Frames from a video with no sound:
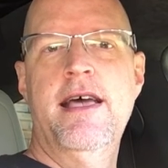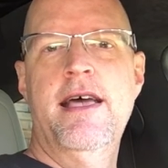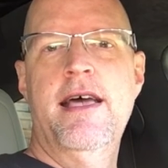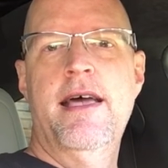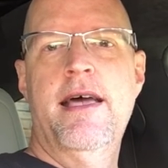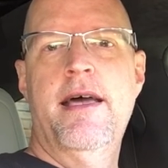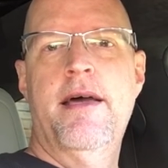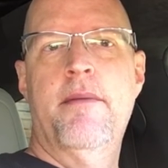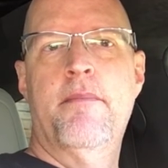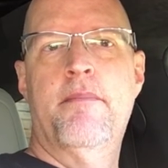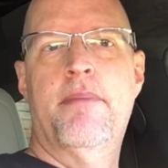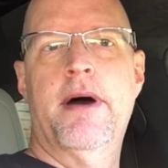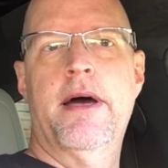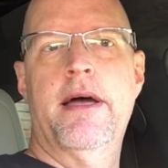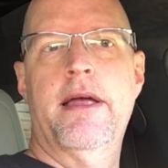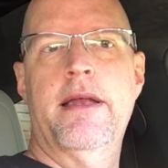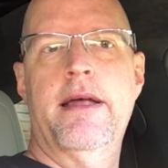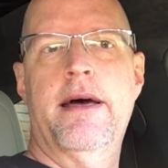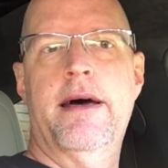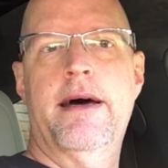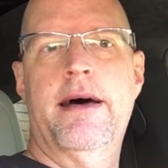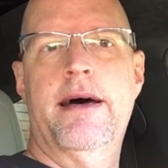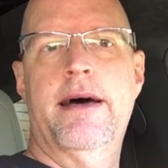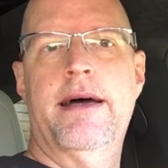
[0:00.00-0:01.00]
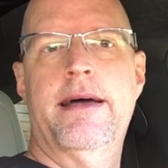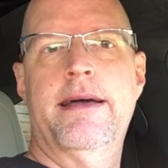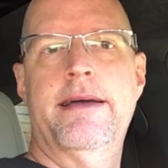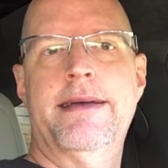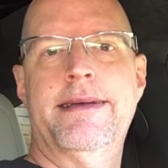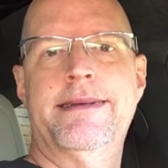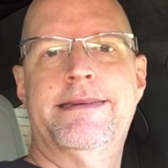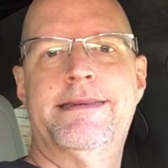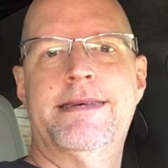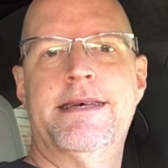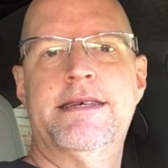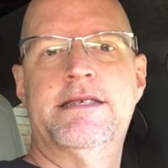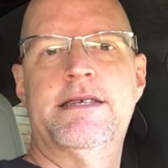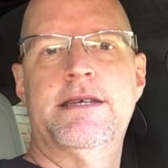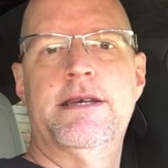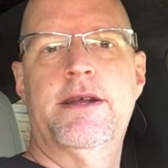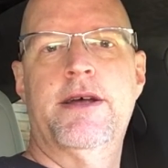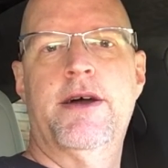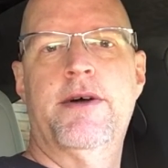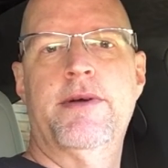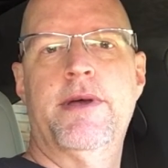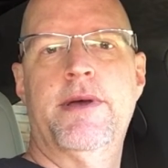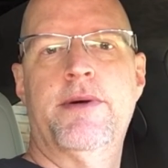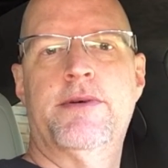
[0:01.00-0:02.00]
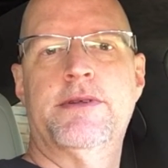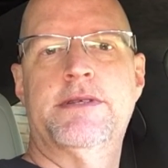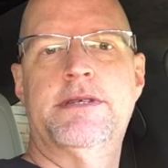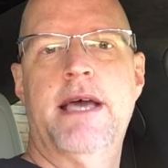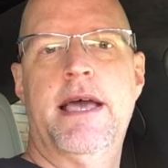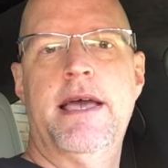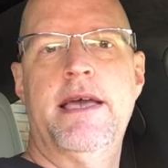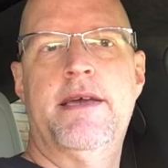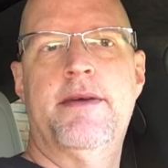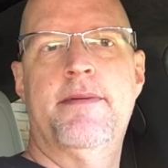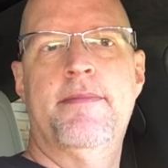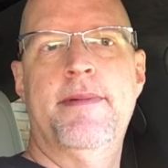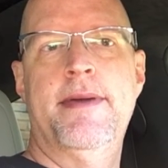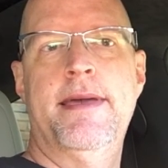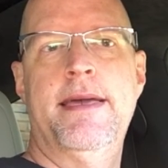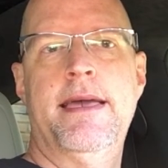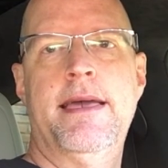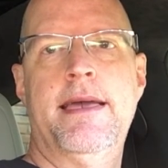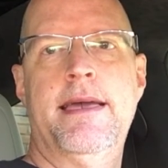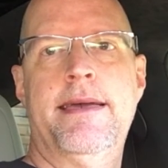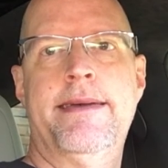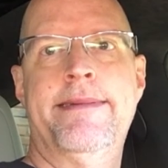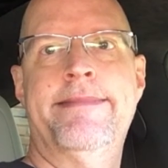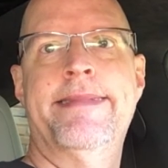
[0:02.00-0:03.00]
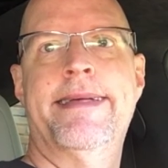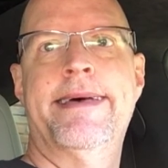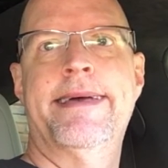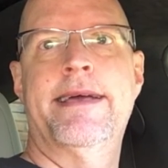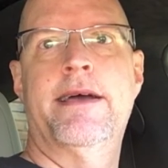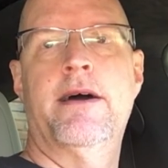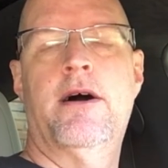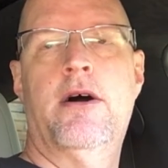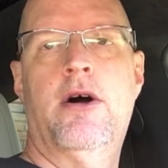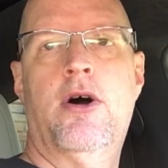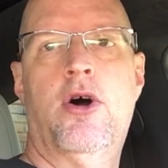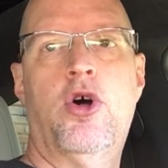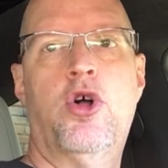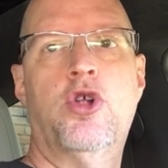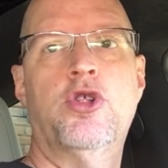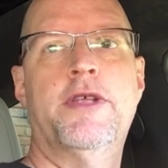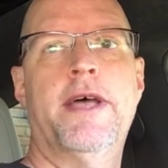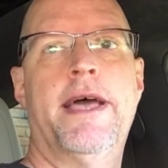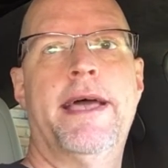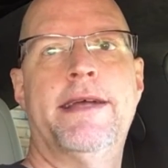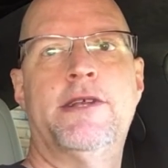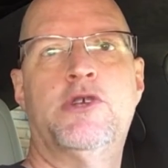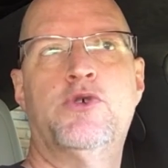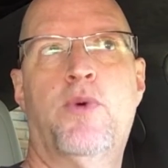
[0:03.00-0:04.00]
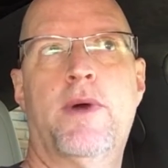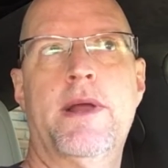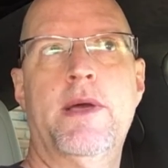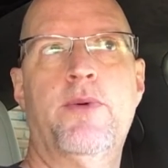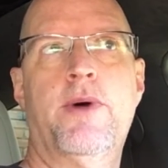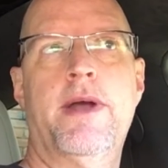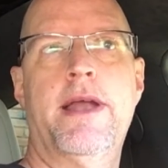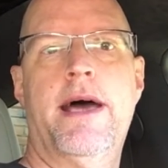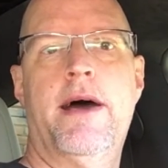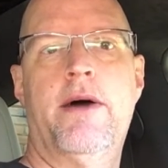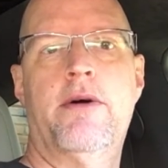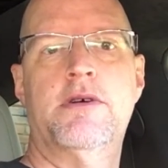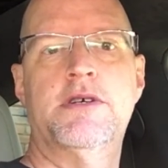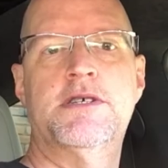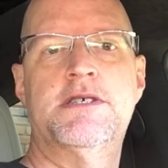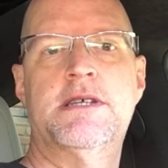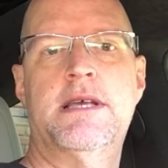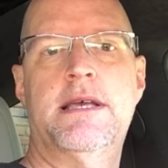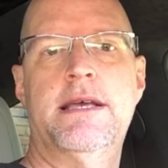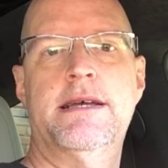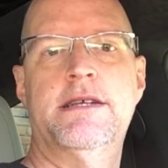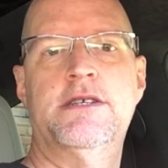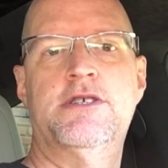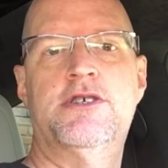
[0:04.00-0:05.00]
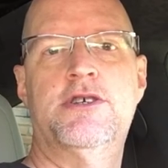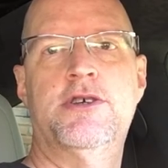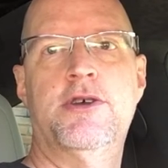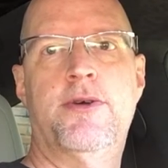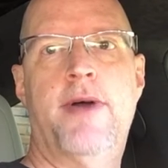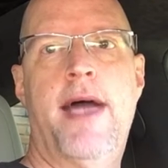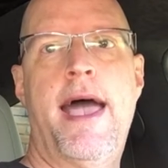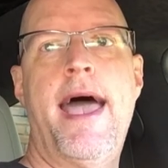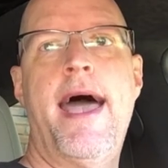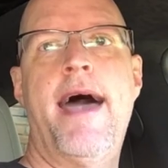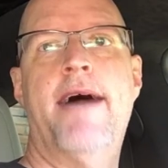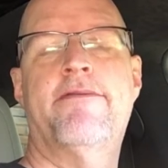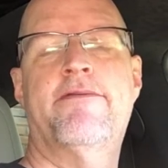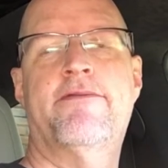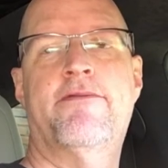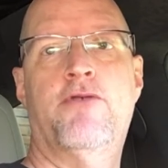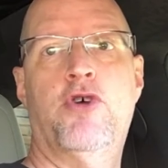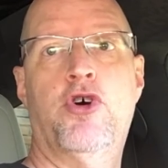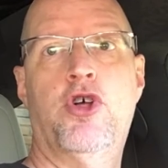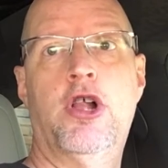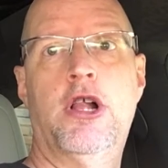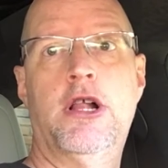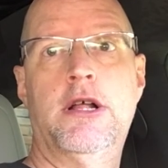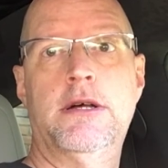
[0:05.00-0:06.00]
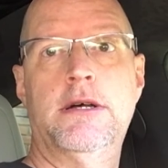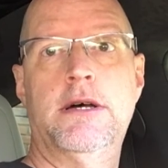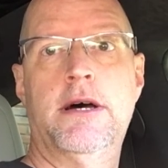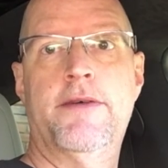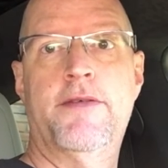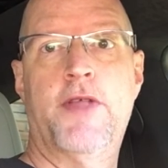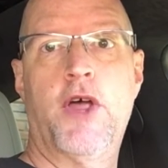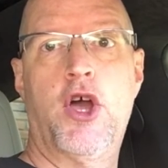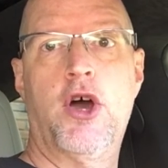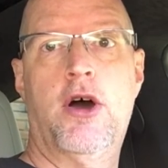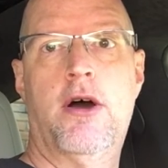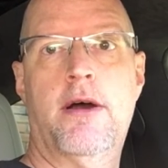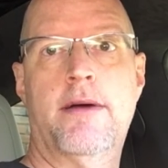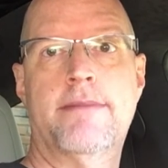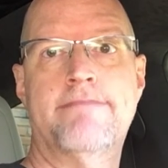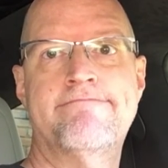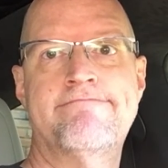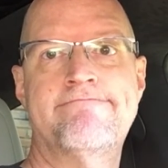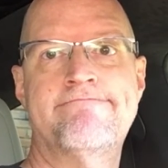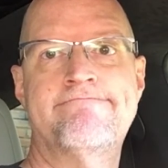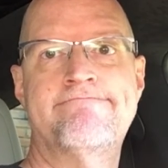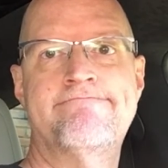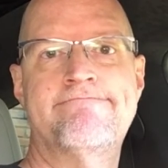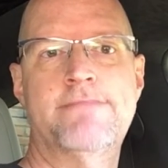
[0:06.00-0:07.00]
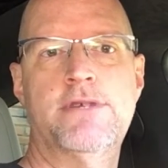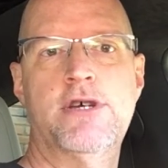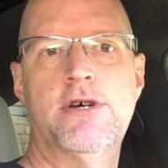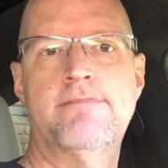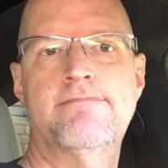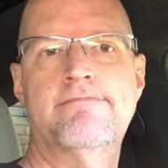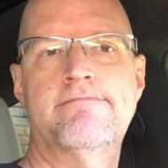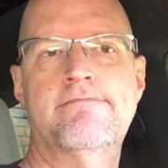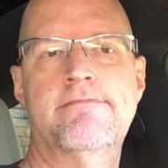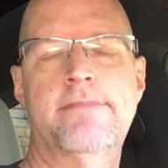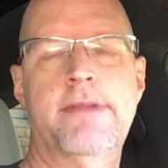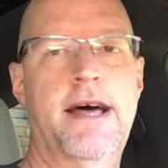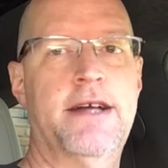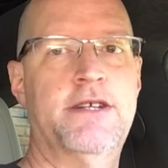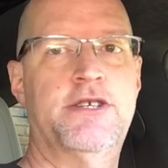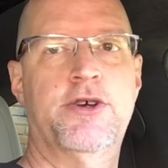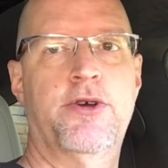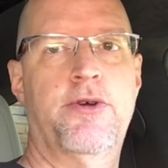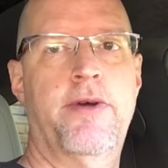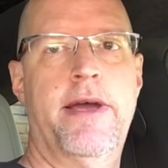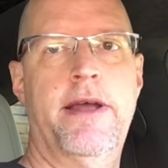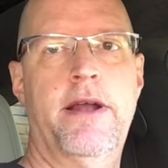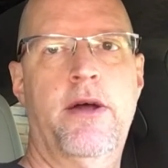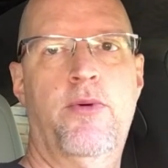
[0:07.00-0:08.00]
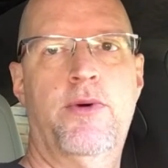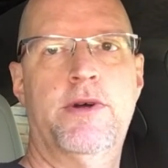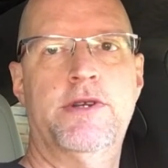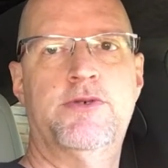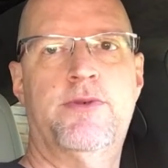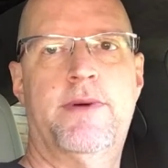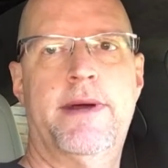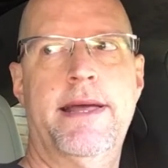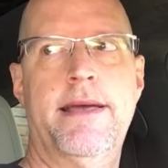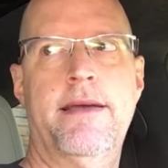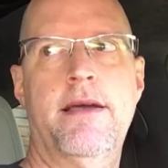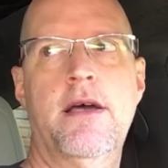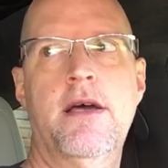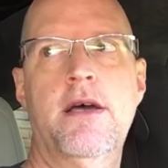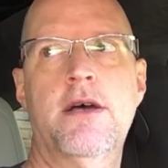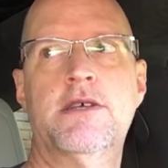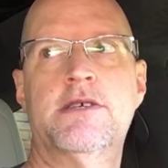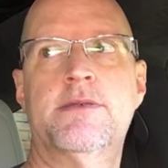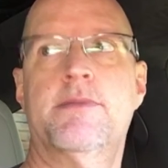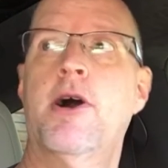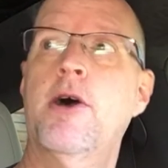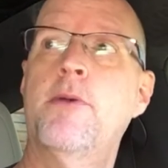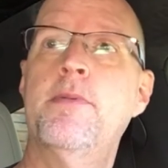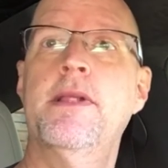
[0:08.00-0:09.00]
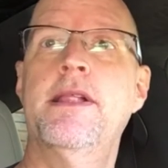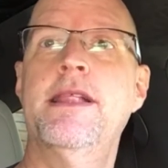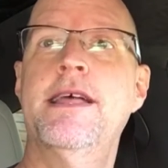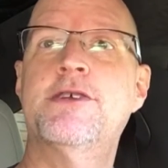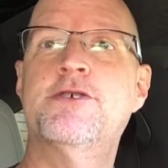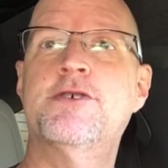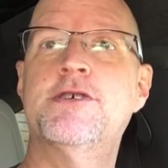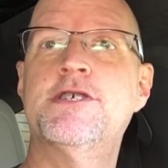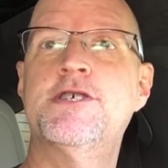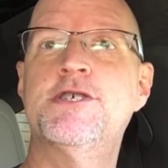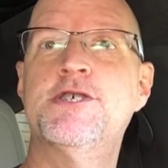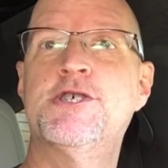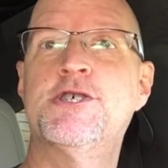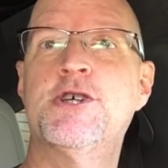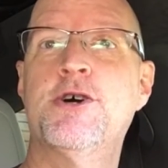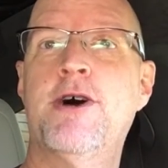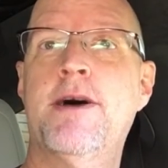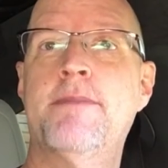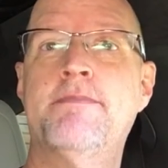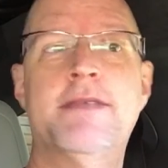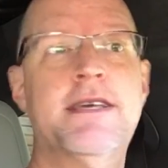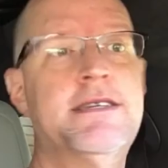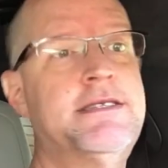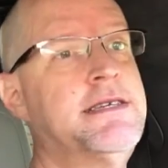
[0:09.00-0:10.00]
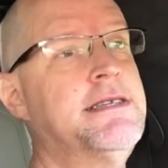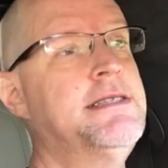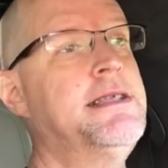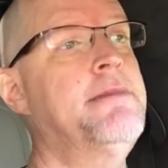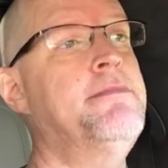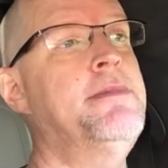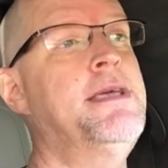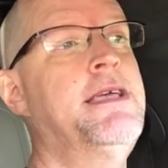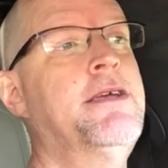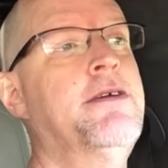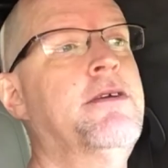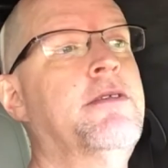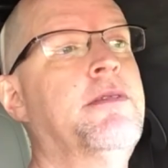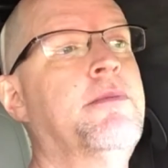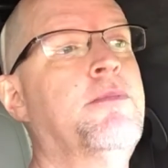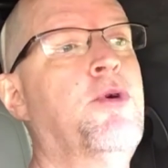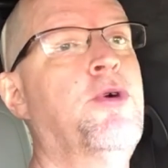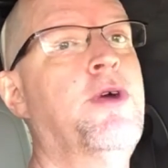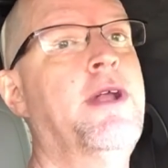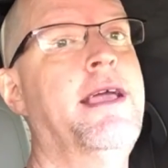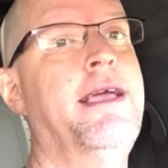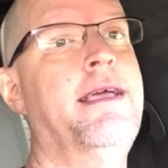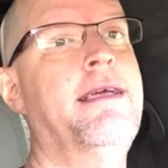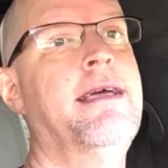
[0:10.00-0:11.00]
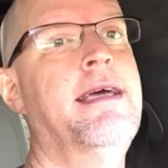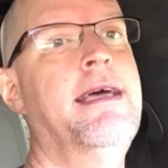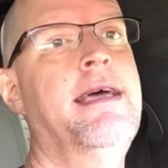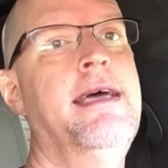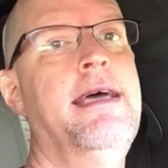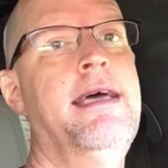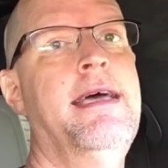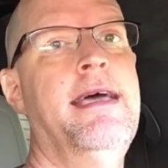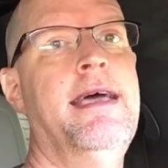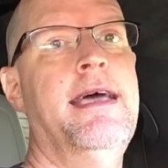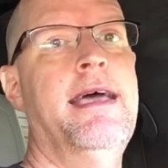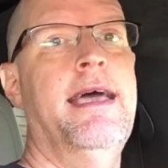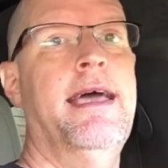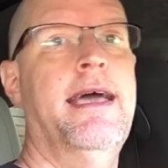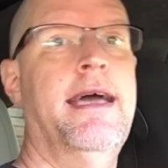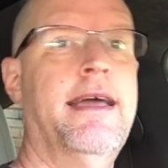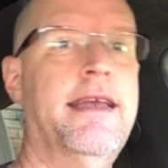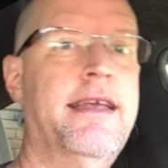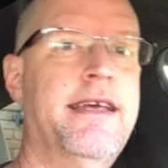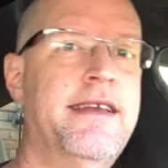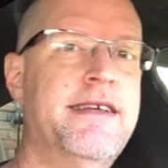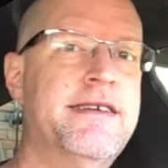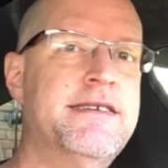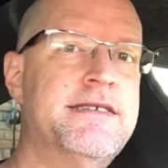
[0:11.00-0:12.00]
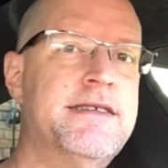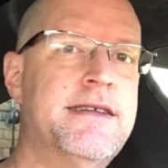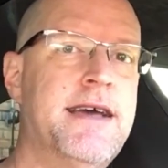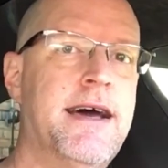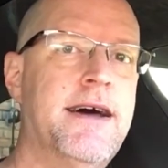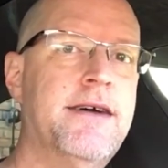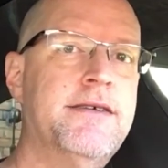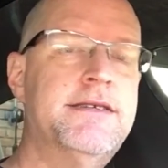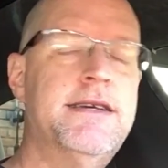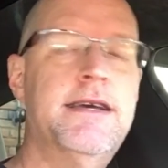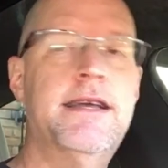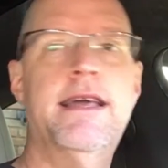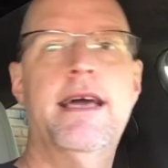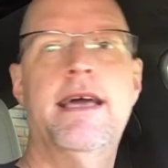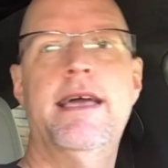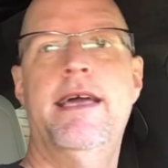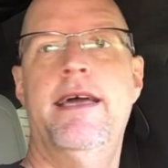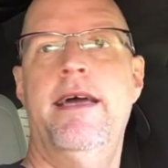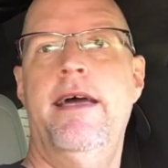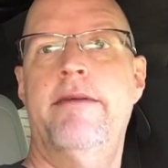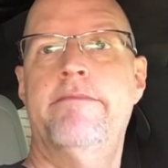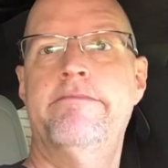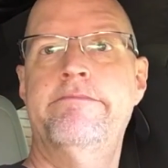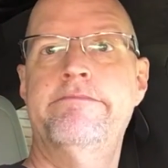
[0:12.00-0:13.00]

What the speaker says: But it says, it will take me all day, 21 hours to get to half full of the car. So not so great on 120. So I'm hoping the electricians show up. They said they'd be here in the morning. and it is now 10 a.m.